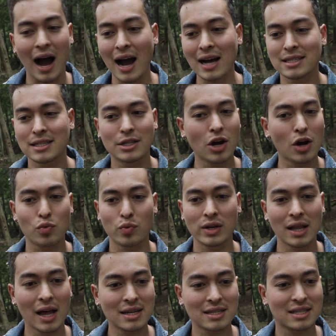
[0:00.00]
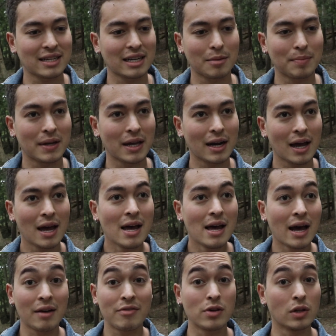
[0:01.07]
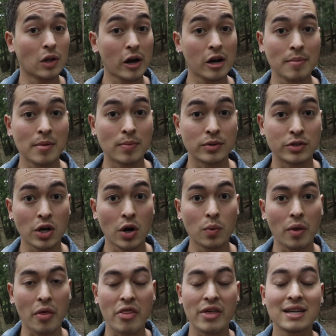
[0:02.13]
I did not realize this at the beginning, and I feel a lot of people don't.